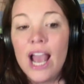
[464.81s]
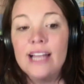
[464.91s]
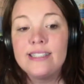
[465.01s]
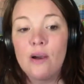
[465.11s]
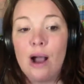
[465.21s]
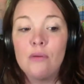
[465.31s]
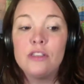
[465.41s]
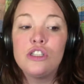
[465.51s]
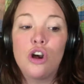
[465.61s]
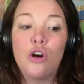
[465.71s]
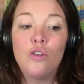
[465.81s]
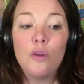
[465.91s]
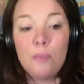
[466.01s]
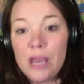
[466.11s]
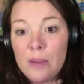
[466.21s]
And so I would circle
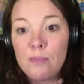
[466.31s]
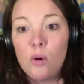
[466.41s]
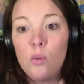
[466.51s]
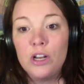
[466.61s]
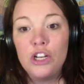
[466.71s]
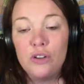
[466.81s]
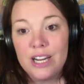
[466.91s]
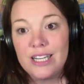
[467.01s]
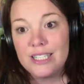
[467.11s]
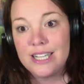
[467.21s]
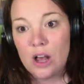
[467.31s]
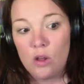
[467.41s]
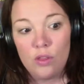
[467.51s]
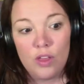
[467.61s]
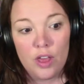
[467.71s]
the people when you need to
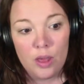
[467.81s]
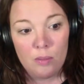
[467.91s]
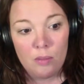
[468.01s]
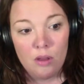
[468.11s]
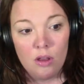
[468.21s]
tell them